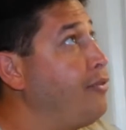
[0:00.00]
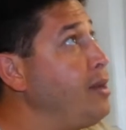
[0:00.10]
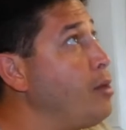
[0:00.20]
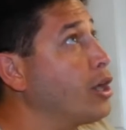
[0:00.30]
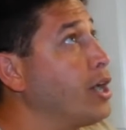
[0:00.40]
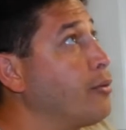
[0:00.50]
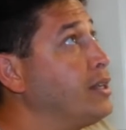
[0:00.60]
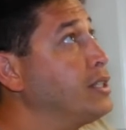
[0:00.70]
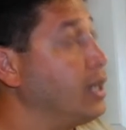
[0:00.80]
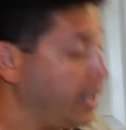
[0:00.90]
flea market
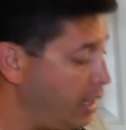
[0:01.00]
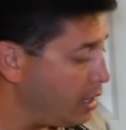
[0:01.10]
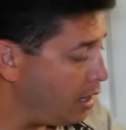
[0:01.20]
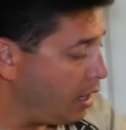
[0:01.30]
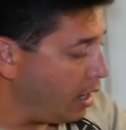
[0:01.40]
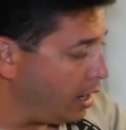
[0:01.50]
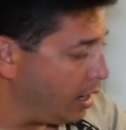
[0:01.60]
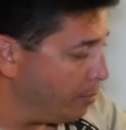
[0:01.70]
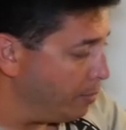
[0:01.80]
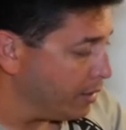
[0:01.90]
recently.
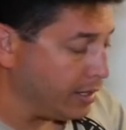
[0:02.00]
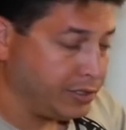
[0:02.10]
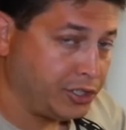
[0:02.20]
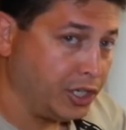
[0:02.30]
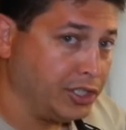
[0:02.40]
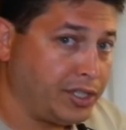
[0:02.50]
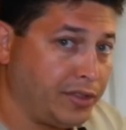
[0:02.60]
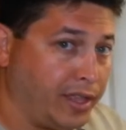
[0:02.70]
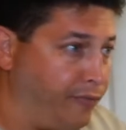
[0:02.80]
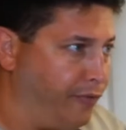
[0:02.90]
But it's just
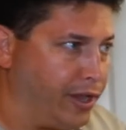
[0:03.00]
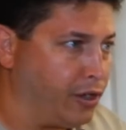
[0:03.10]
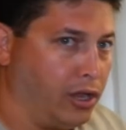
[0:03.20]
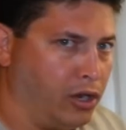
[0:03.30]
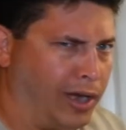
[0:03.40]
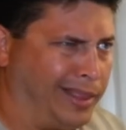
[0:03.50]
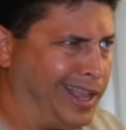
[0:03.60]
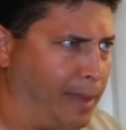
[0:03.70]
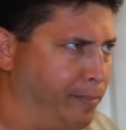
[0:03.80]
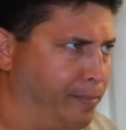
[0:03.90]
the figure alone. I
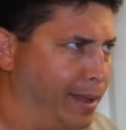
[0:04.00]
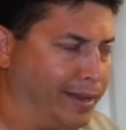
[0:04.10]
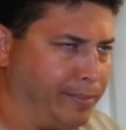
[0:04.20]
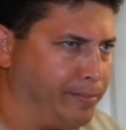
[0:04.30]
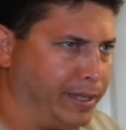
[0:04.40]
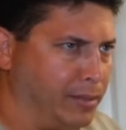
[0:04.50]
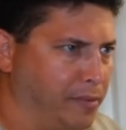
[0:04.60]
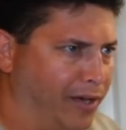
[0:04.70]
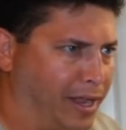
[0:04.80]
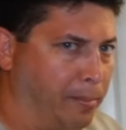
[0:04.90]
think I picked them
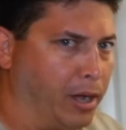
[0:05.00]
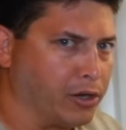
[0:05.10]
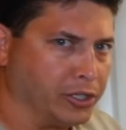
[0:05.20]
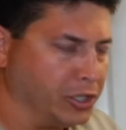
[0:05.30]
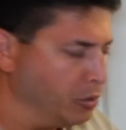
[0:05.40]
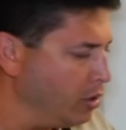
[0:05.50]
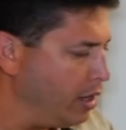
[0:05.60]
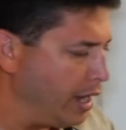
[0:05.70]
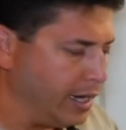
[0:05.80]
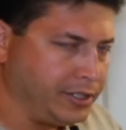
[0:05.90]
up for like $1 or $2.
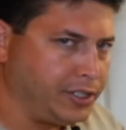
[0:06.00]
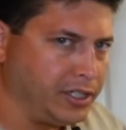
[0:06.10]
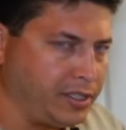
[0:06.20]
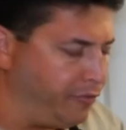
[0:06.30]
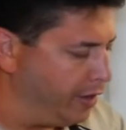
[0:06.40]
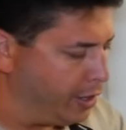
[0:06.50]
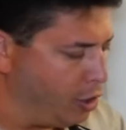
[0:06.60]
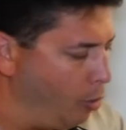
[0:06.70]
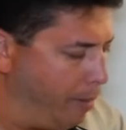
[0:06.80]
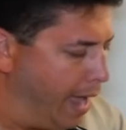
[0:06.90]
And it's just the
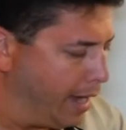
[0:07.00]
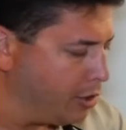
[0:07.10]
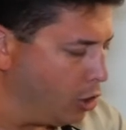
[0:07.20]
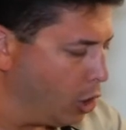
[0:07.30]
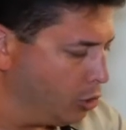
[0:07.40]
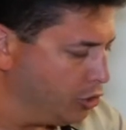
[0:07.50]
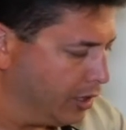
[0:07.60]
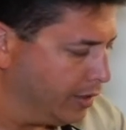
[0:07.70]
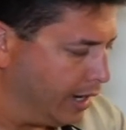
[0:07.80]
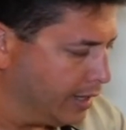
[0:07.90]
figure, no pack, no ghost or
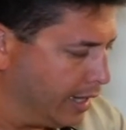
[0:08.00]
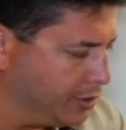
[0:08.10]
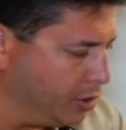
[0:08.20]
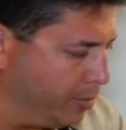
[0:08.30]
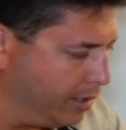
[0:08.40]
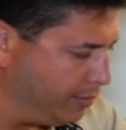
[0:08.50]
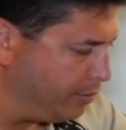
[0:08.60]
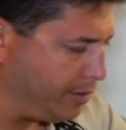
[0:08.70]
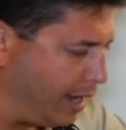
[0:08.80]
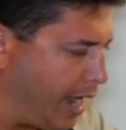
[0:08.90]
anything like that. So,
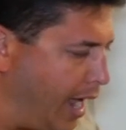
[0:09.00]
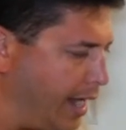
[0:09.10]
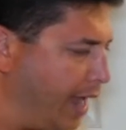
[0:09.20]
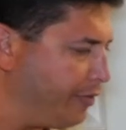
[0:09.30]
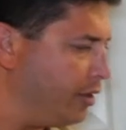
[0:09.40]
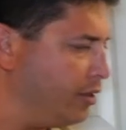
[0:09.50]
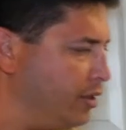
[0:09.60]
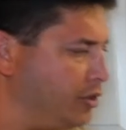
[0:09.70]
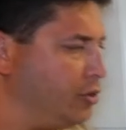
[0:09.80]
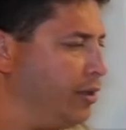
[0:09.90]
but I got the
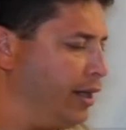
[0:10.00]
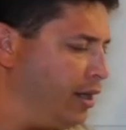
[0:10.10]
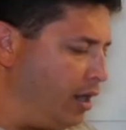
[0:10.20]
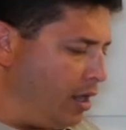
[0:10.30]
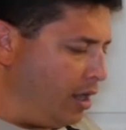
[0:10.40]
two there.